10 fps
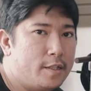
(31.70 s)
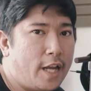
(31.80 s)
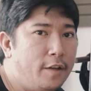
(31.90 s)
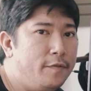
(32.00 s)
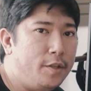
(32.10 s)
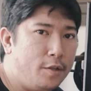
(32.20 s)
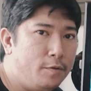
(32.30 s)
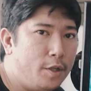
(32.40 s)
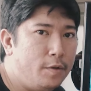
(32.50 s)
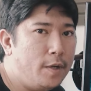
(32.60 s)
kind of new
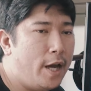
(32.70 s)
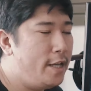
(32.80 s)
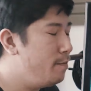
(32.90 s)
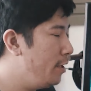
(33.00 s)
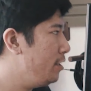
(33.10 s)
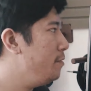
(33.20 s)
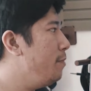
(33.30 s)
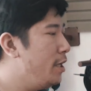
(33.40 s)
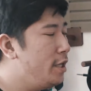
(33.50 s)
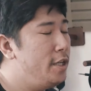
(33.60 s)
to you guys, but it's
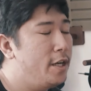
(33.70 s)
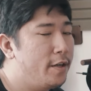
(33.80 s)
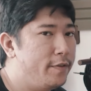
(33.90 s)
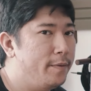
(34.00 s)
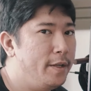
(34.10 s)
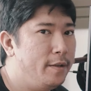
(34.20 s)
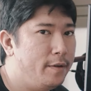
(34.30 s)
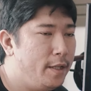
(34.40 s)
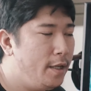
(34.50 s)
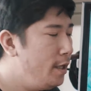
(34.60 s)
been a year for me
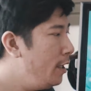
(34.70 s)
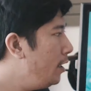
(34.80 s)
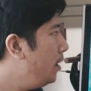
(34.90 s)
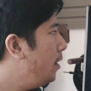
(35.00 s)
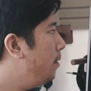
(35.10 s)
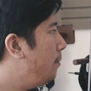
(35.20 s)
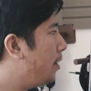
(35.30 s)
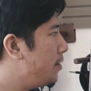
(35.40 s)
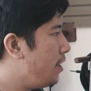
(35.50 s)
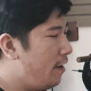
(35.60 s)
already
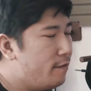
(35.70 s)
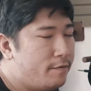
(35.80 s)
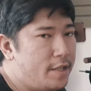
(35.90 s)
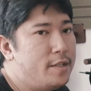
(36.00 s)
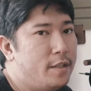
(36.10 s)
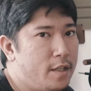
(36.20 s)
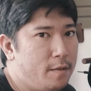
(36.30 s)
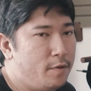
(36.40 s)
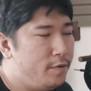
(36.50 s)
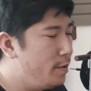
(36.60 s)
because I have recently
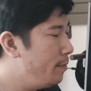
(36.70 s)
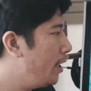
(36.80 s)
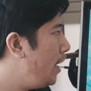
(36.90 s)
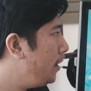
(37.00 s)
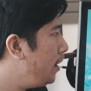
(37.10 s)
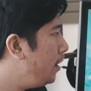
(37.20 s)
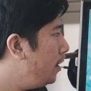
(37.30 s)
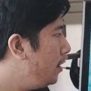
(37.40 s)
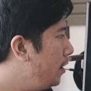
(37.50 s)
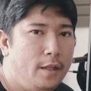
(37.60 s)
moved to Makati.
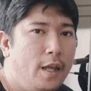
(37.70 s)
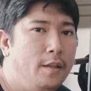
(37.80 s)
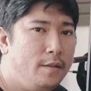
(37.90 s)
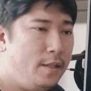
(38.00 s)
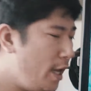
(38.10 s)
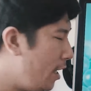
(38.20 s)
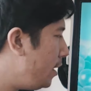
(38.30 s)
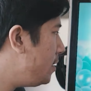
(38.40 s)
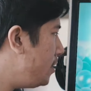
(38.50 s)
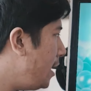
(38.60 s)
And
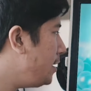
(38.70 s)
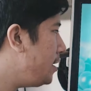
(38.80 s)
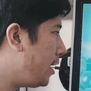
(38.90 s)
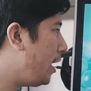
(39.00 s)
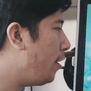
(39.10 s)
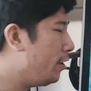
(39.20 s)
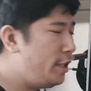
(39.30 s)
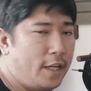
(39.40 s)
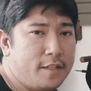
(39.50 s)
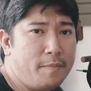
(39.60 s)
yeah, it's not as
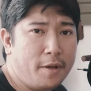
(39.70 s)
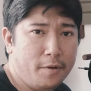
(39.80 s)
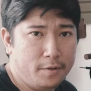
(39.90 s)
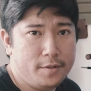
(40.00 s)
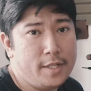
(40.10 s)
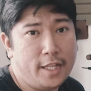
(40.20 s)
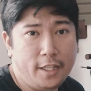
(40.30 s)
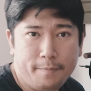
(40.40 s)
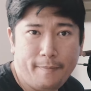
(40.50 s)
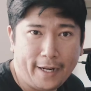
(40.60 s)
chaotic as my old
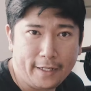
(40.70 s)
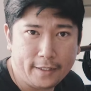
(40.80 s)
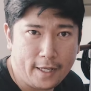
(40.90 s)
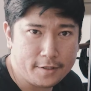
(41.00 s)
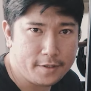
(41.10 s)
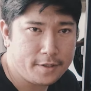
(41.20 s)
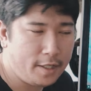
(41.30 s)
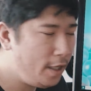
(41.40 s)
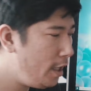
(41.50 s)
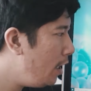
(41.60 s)
setup back at Quezon
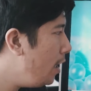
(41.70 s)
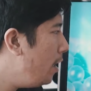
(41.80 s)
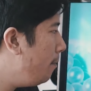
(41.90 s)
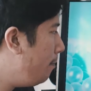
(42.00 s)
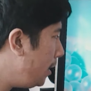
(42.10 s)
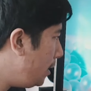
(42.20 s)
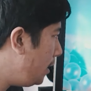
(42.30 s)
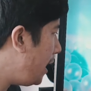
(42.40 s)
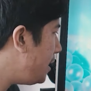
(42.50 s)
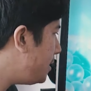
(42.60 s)
City, but I